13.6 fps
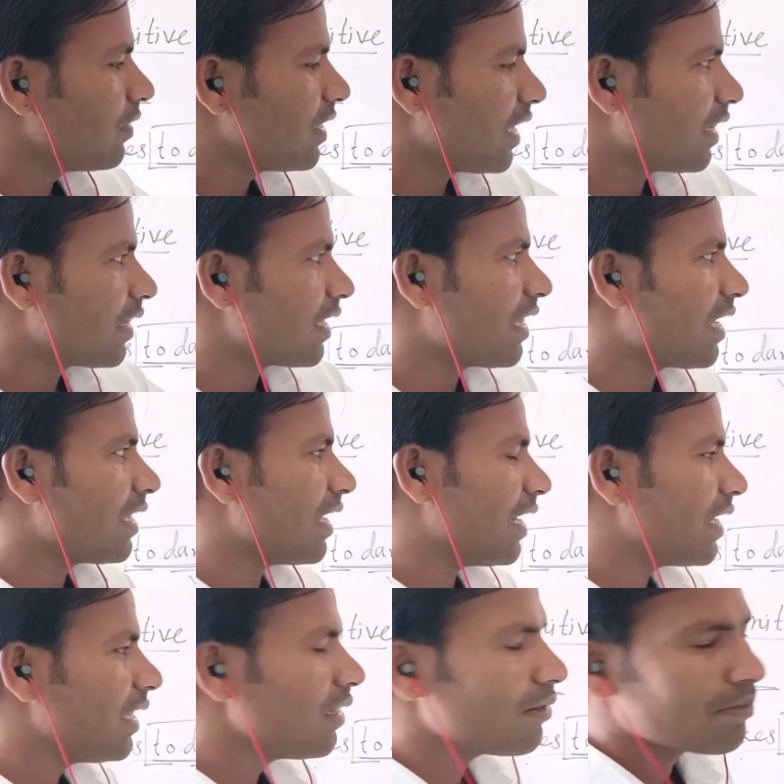we can say that
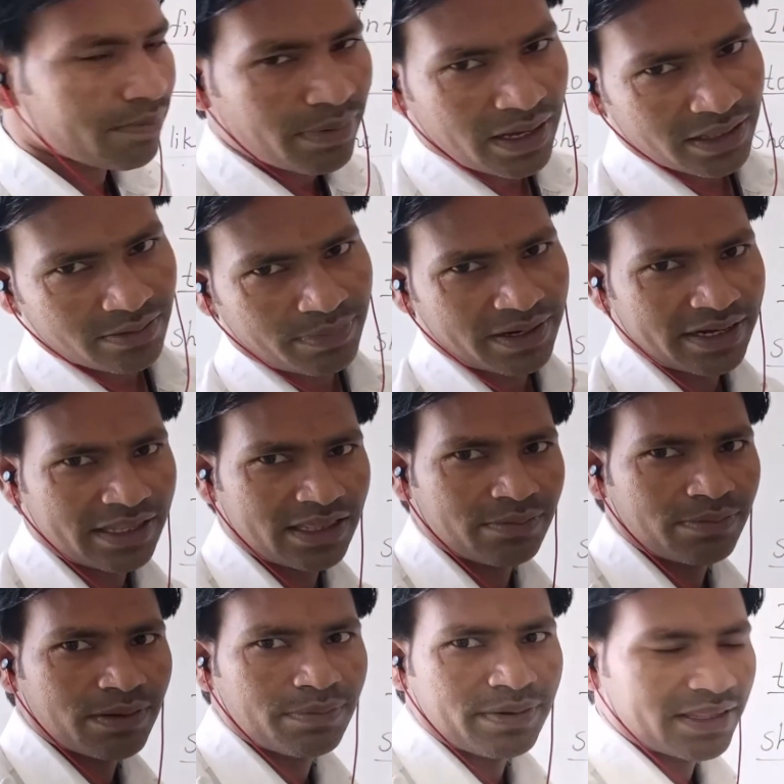that is past
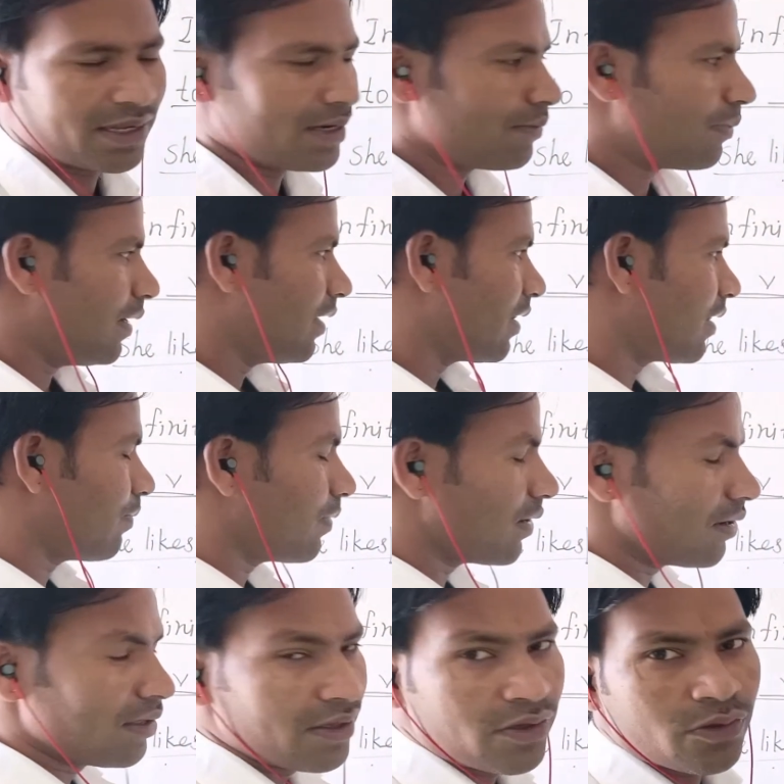participle, present participle.
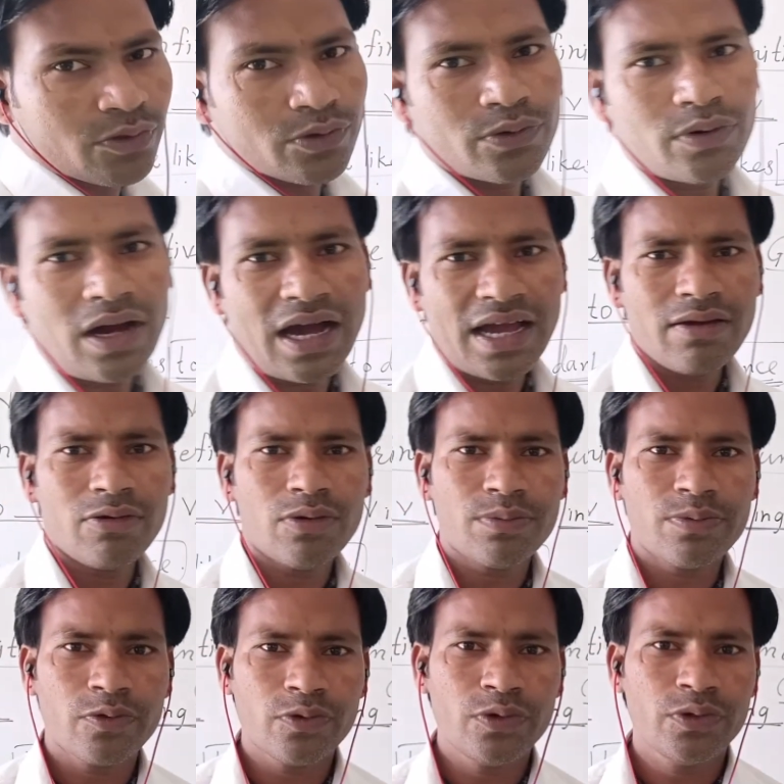So I
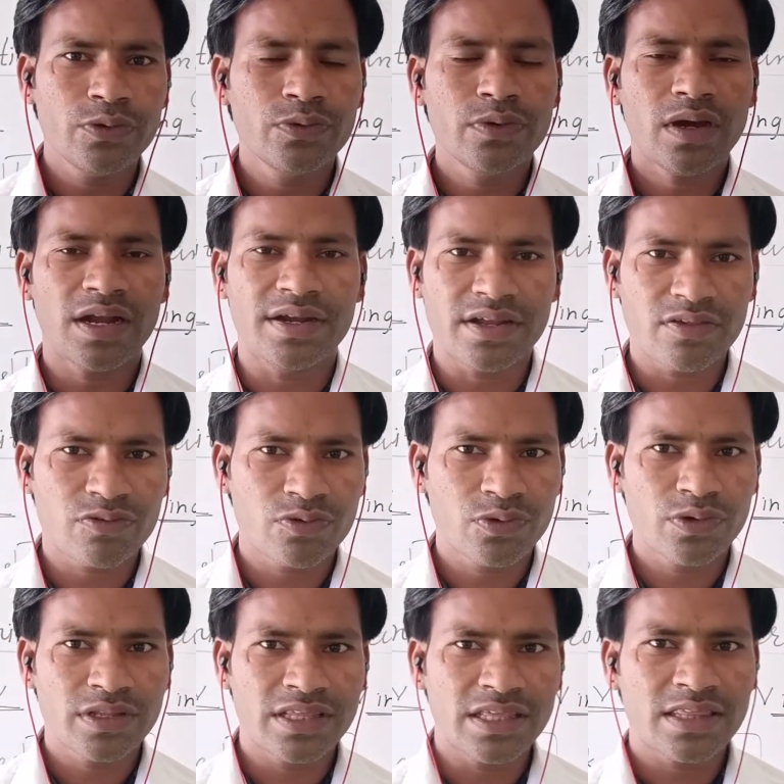hope so you
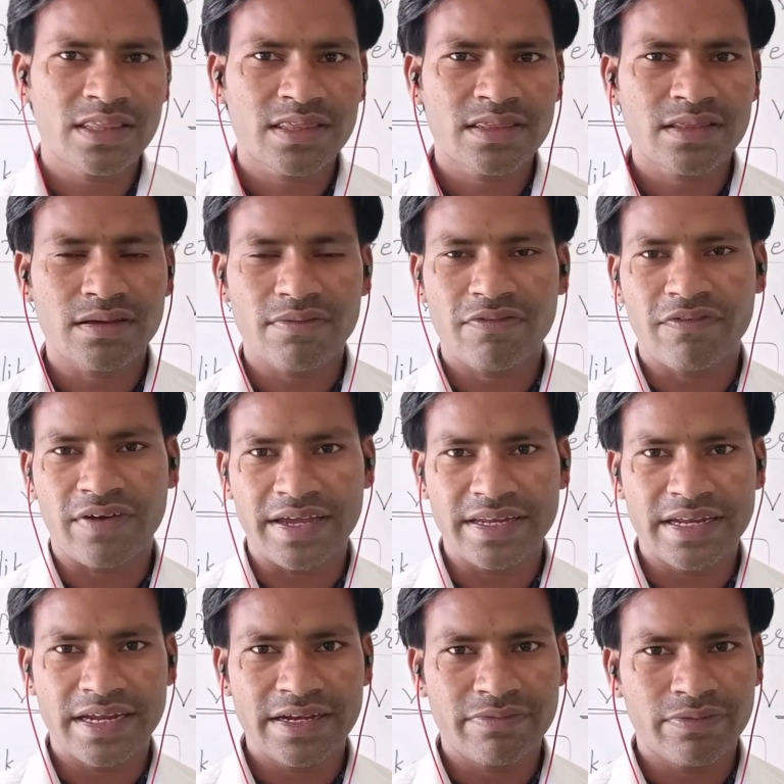understood this
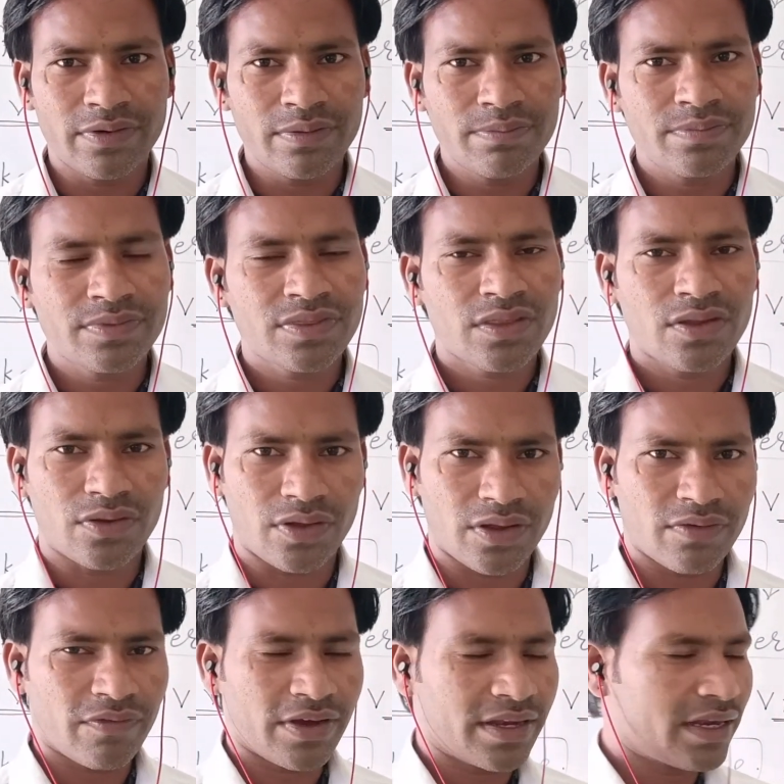finite verb,
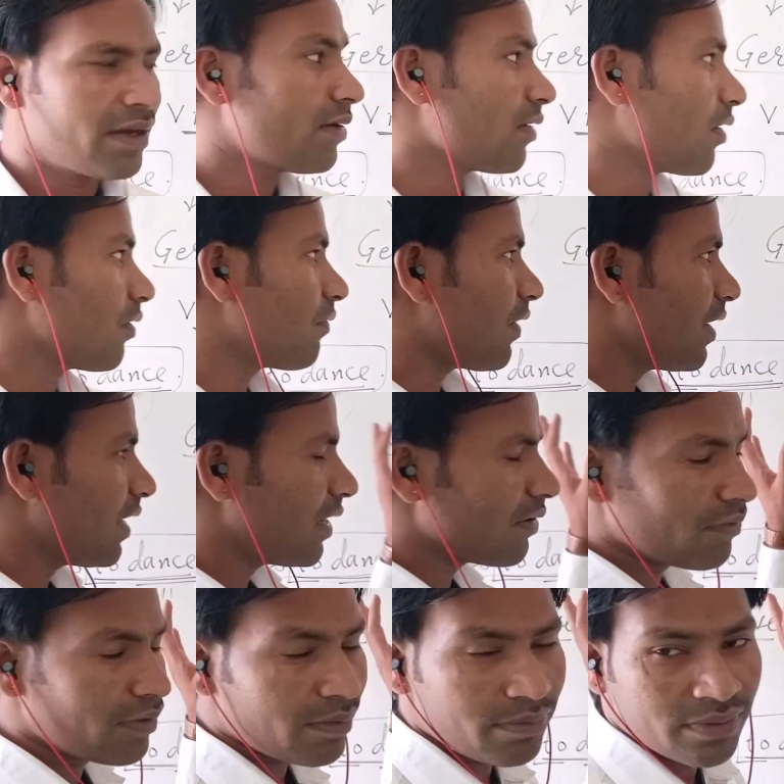non-finite
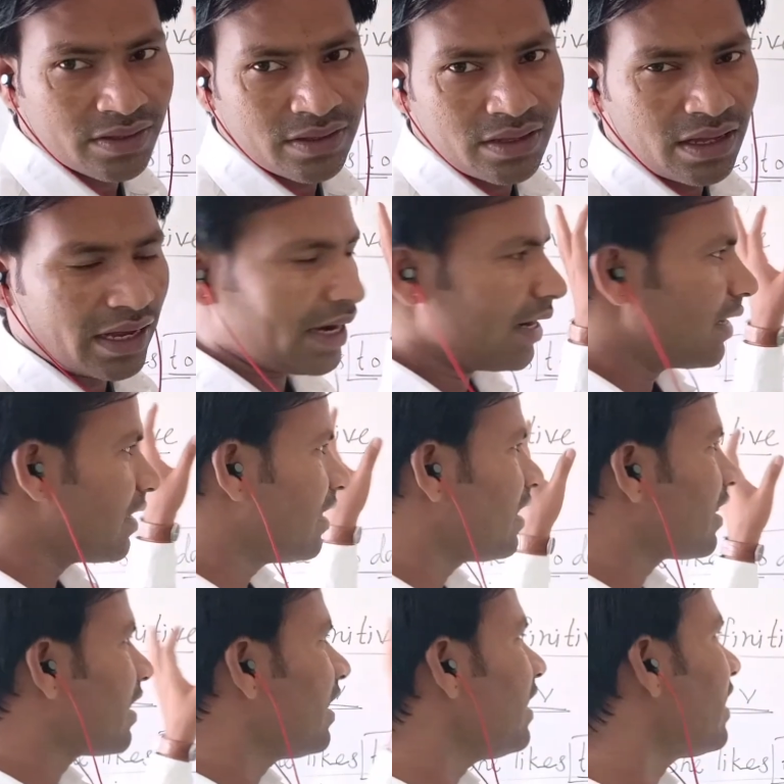verb, and
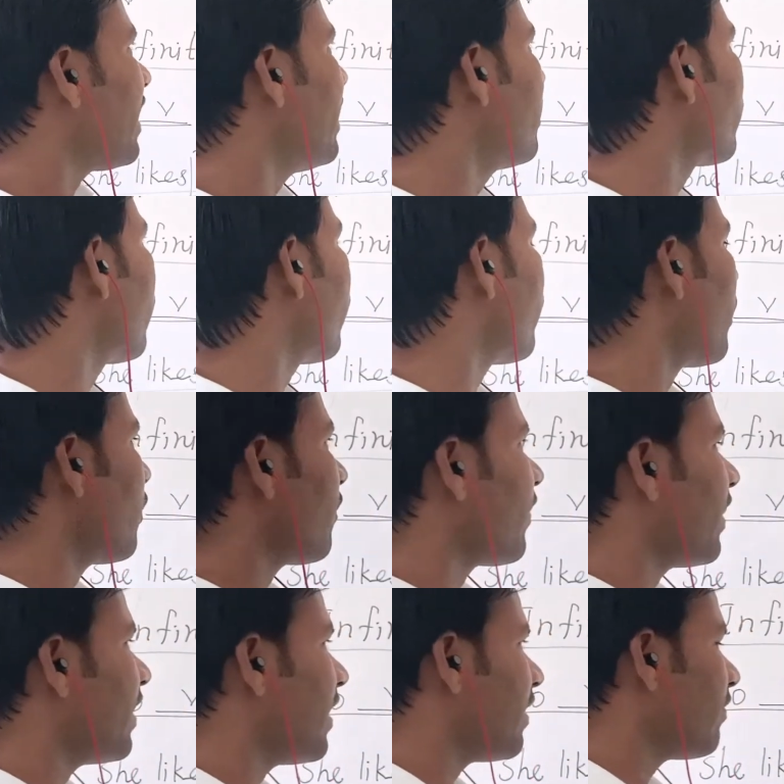these three kinds of
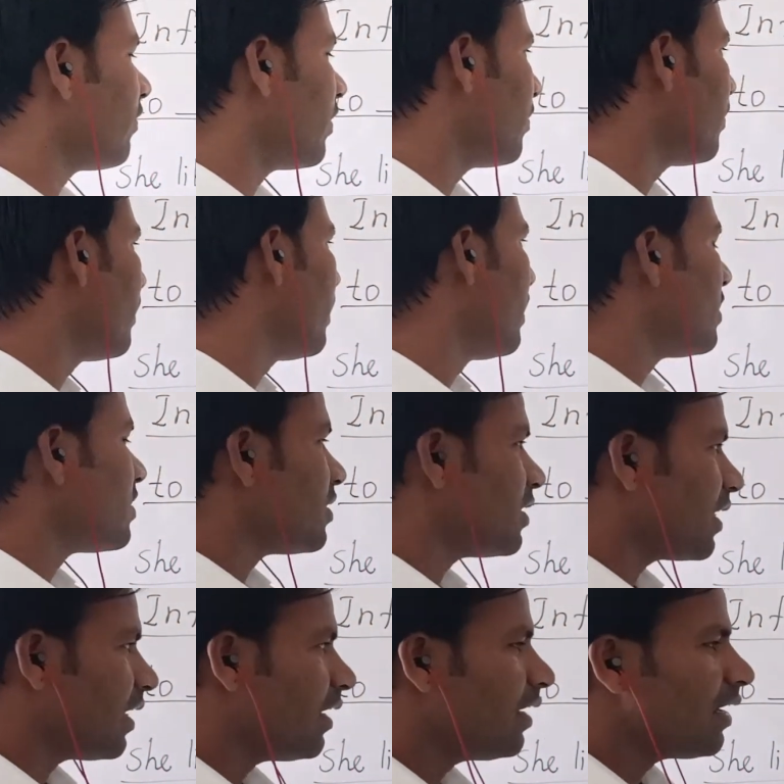non-finite verb:
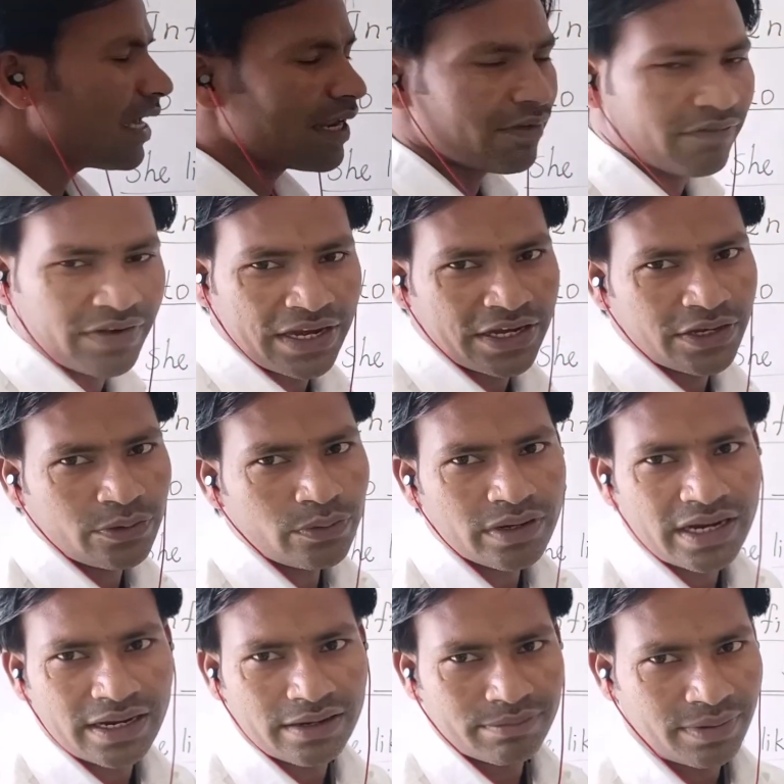gerund, infinitive,
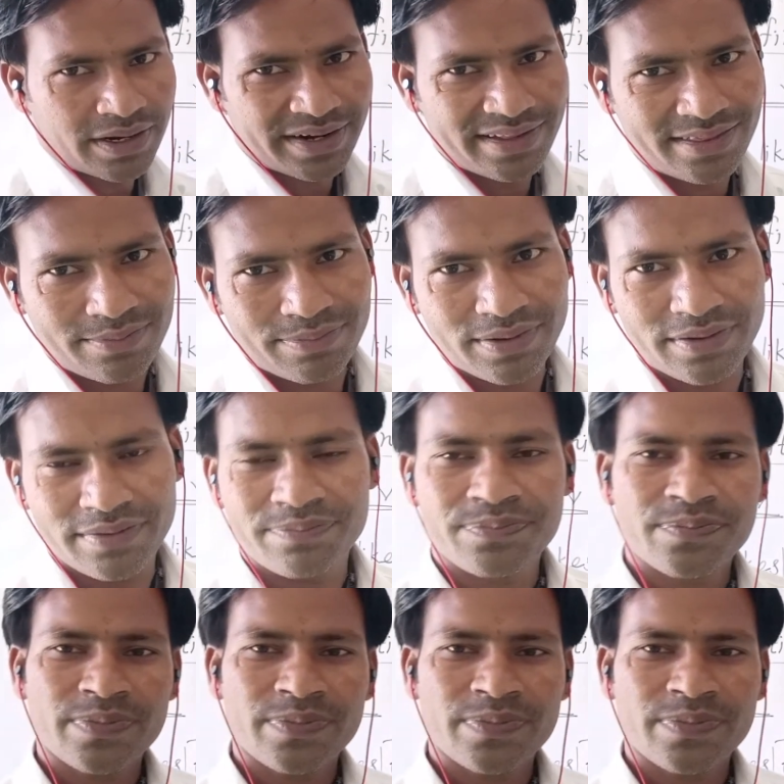and participle.